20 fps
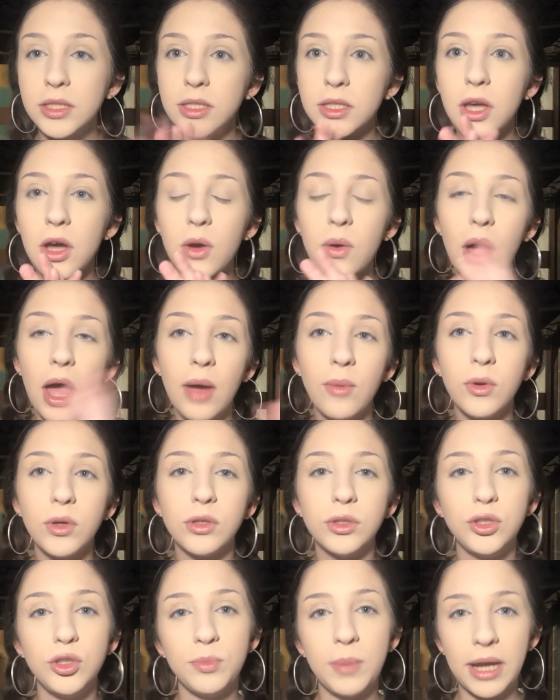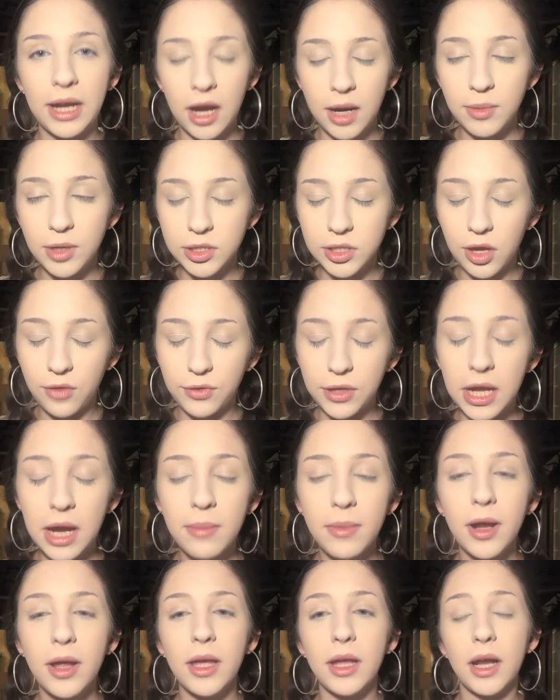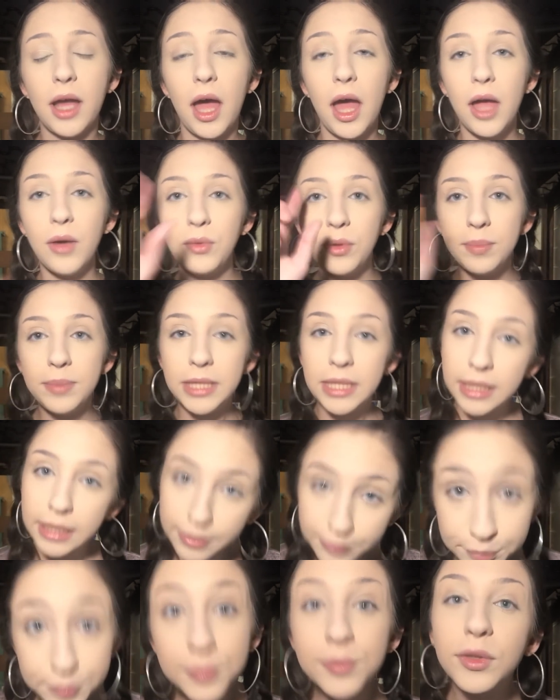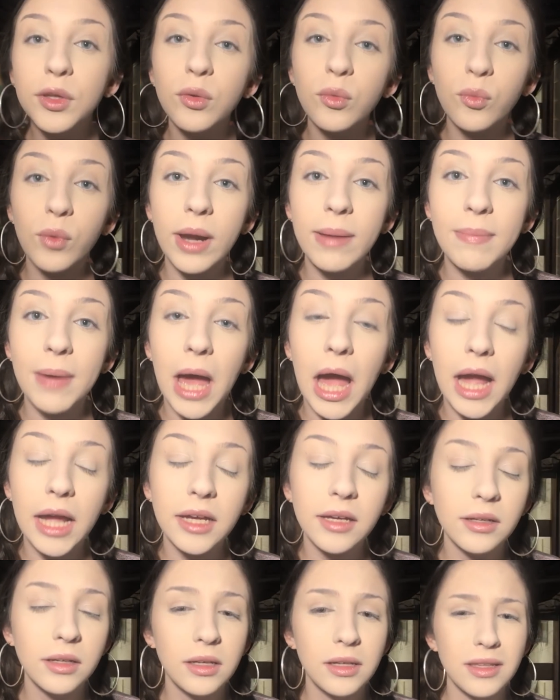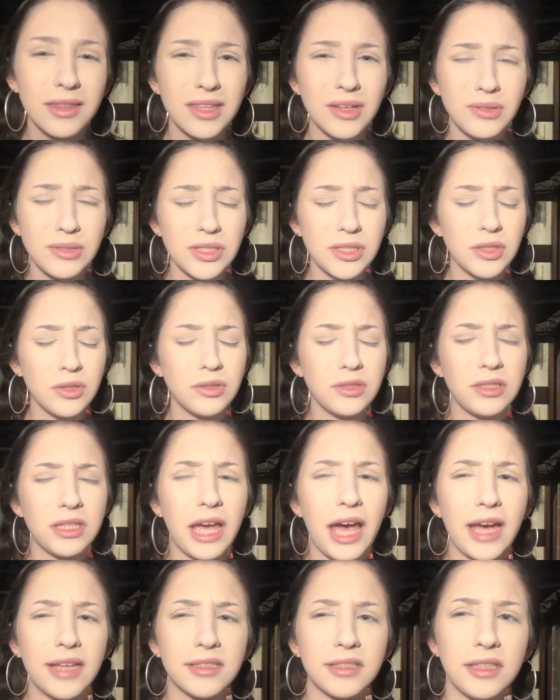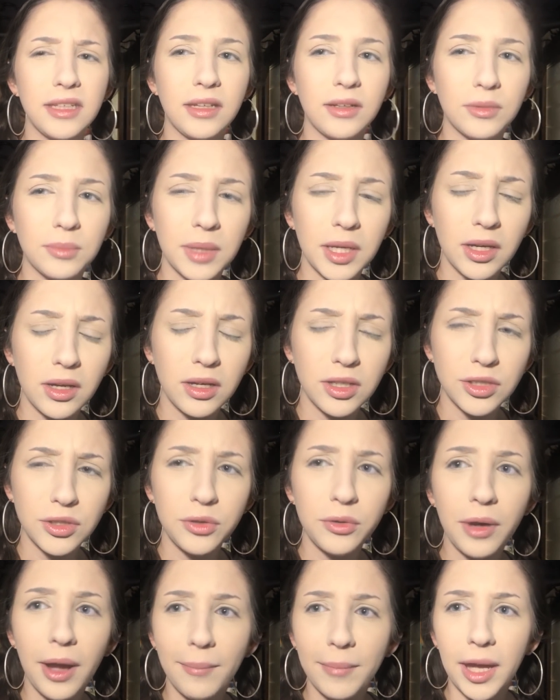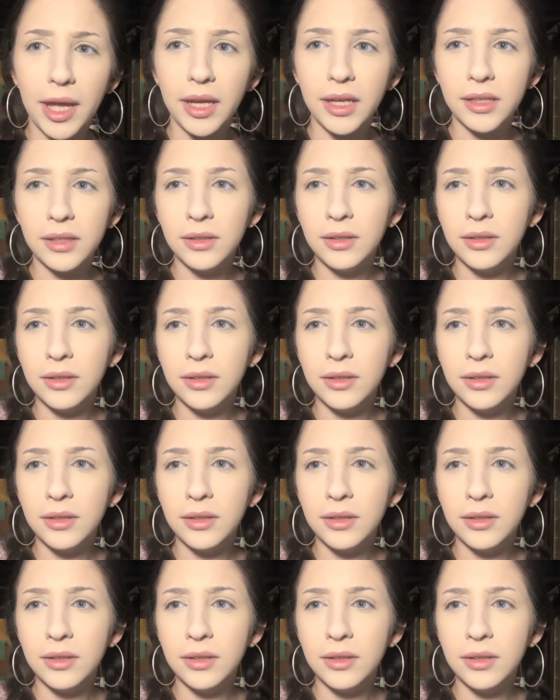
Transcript: So I will go do my eyebrows off camera, and I will be right back. That was so sassy. Oh my gosh, who am I?